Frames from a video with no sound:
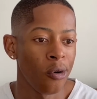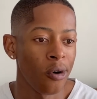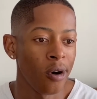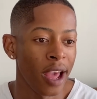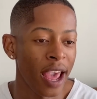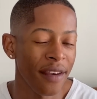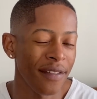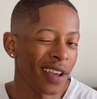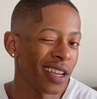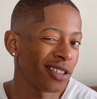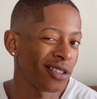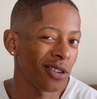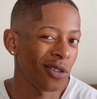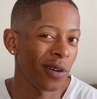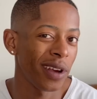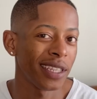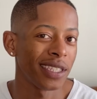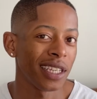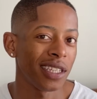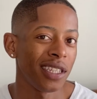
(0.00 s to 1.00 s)
Having a strong
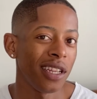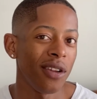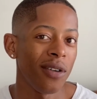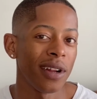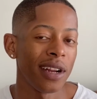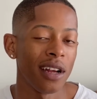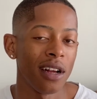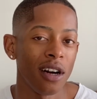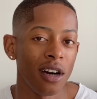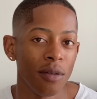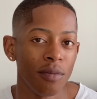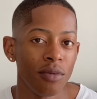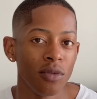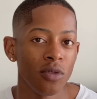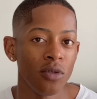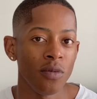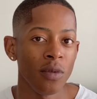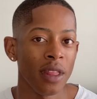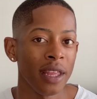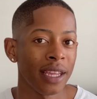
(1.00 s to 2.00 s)
why is actually going to help
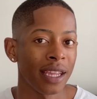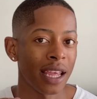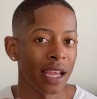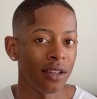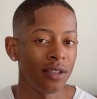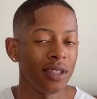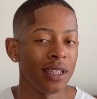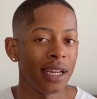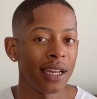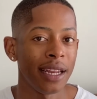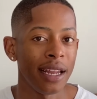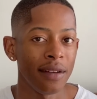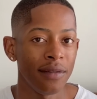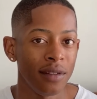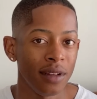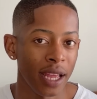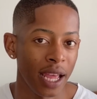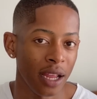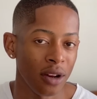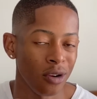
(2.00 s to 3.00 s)
you get to that
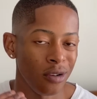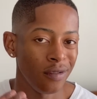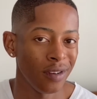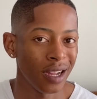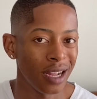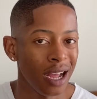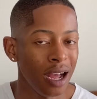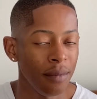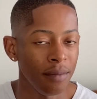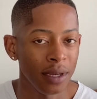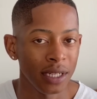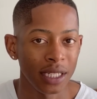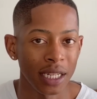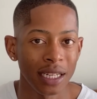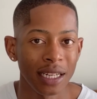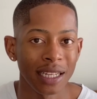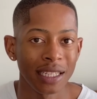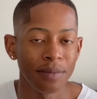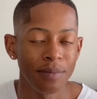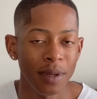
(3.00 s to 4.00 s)
level and overcome it
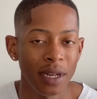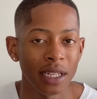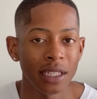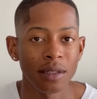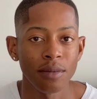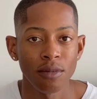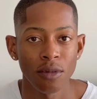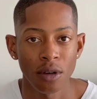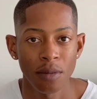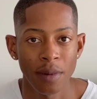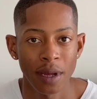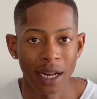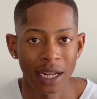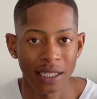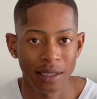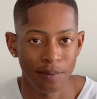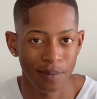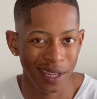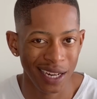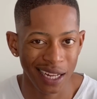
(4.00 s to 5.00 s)
and experience more better
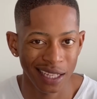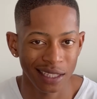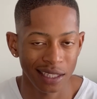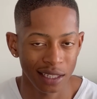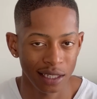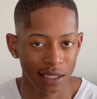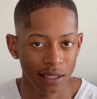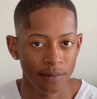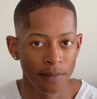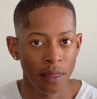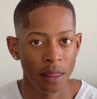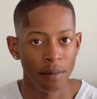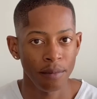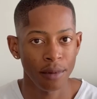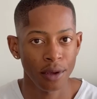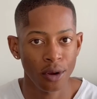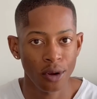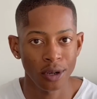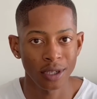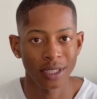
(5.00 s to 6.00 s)
experiences,
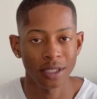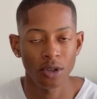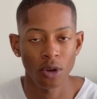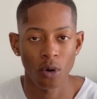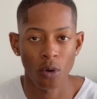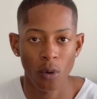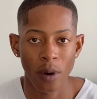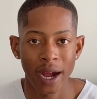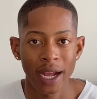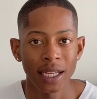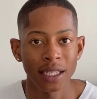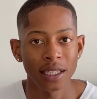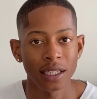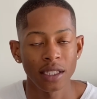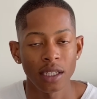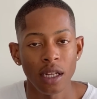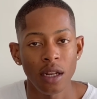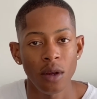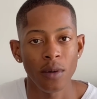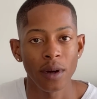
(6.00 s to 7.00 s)
because your why is
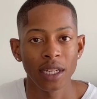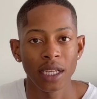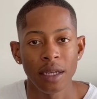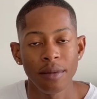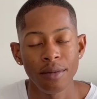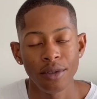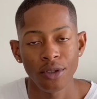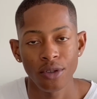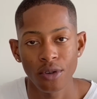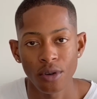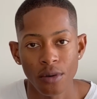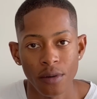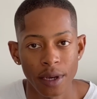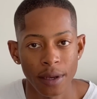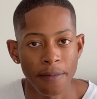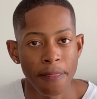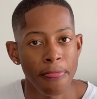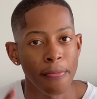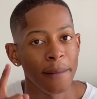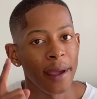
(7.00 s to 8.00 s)
actually what keeps you
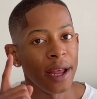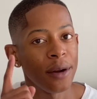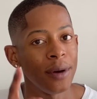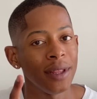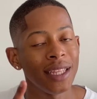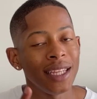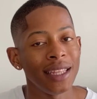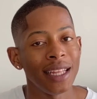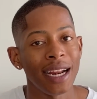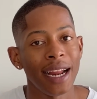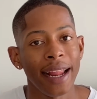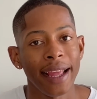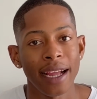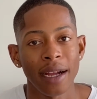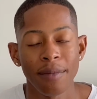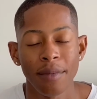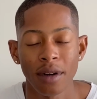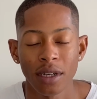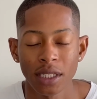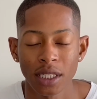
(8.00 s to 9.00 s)
going. And one thing that I like
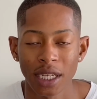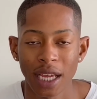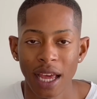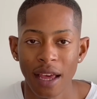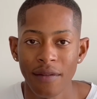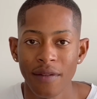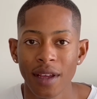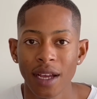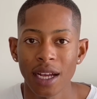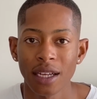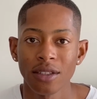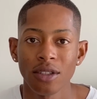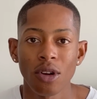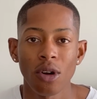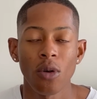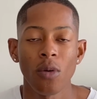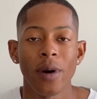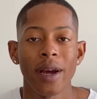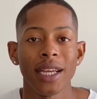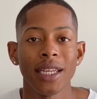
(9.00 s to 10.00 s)
about having a
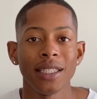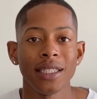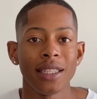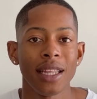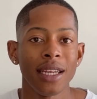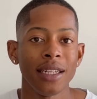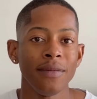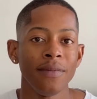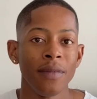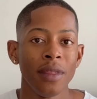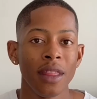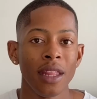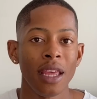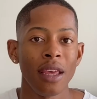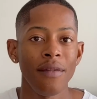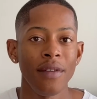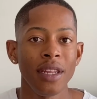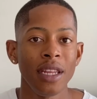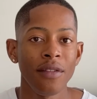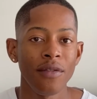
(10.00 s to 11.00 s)
strong why is that
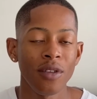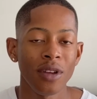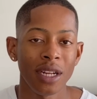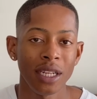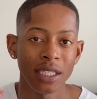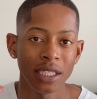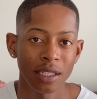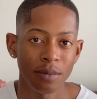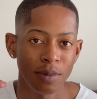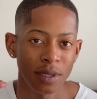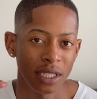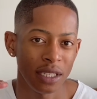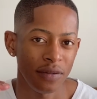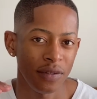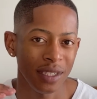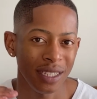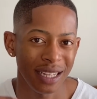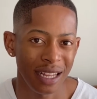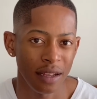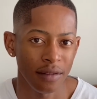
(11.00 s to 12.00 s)
even if you reach a
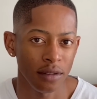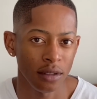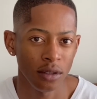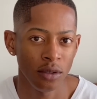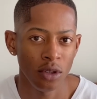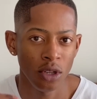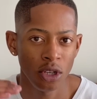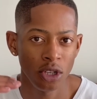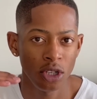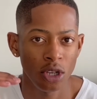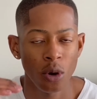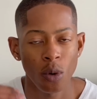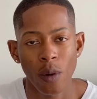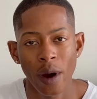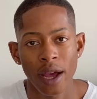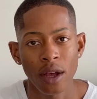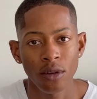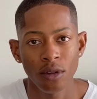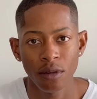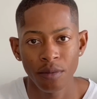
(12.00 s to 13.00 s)
specific level, your why
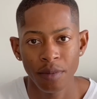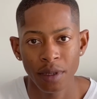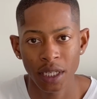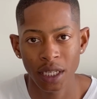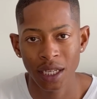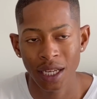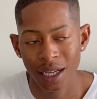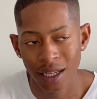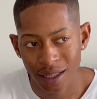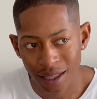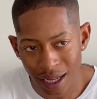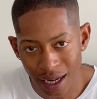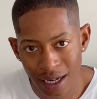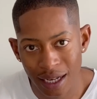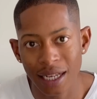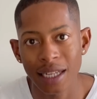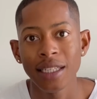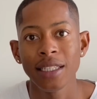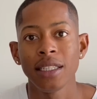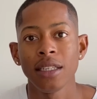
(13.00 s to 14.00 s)
will be the
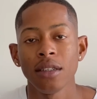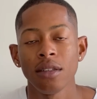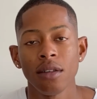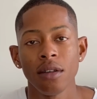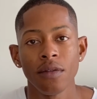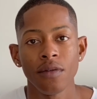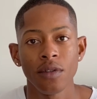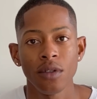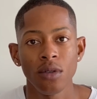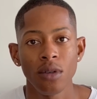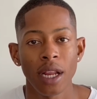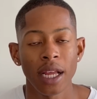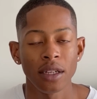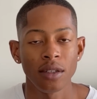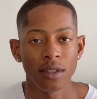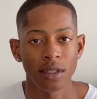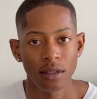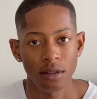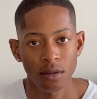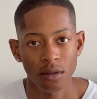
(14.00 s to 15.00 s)
reason of you
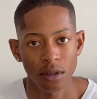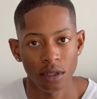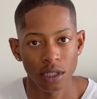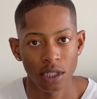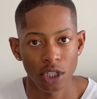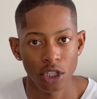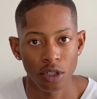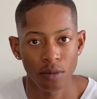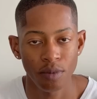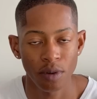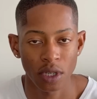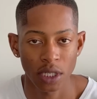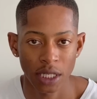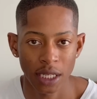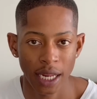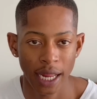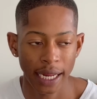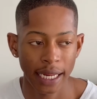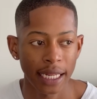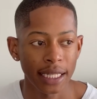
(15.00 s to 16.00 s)
to still continue pushing.
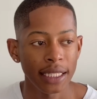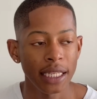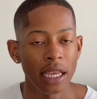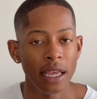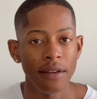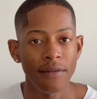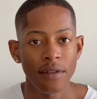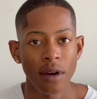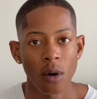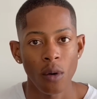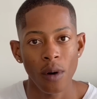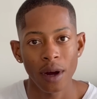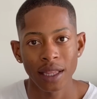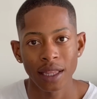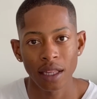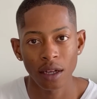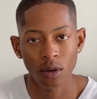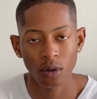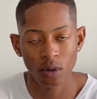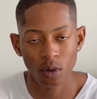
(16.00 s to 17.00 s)
Let's say if you're one
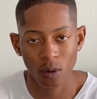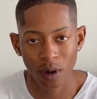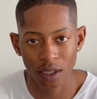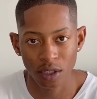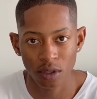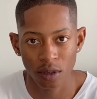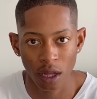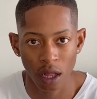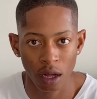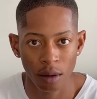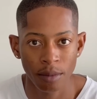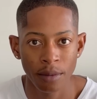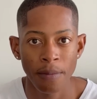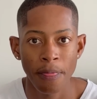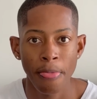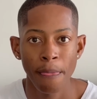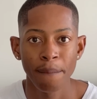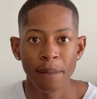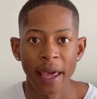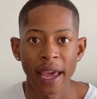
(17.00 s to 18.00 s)
that would want to help
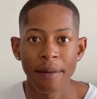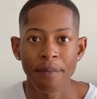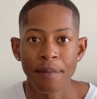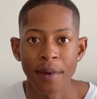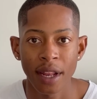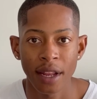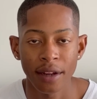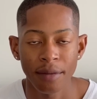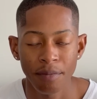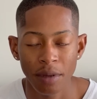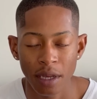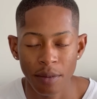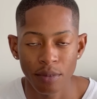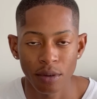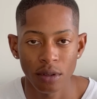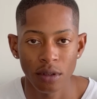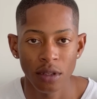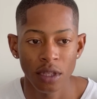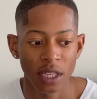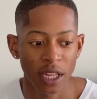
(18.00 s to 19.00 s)
1 million
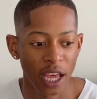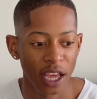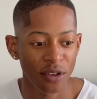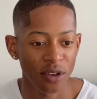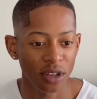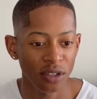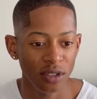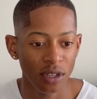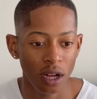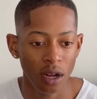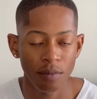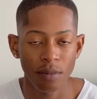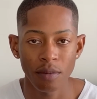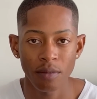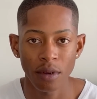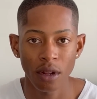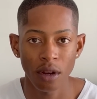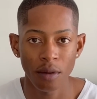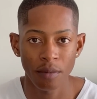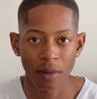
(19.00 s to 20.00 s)
people, and you want to help 1
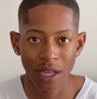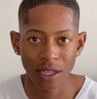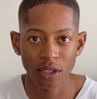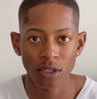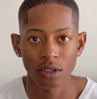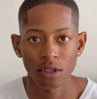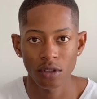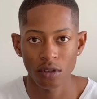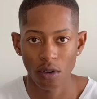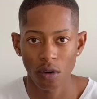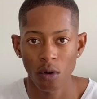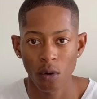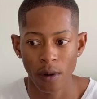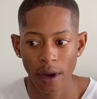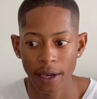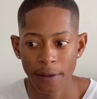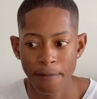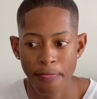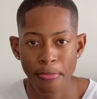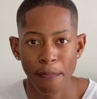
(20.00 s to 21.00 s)
million, that's your strong
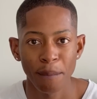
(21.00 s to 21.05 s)
why.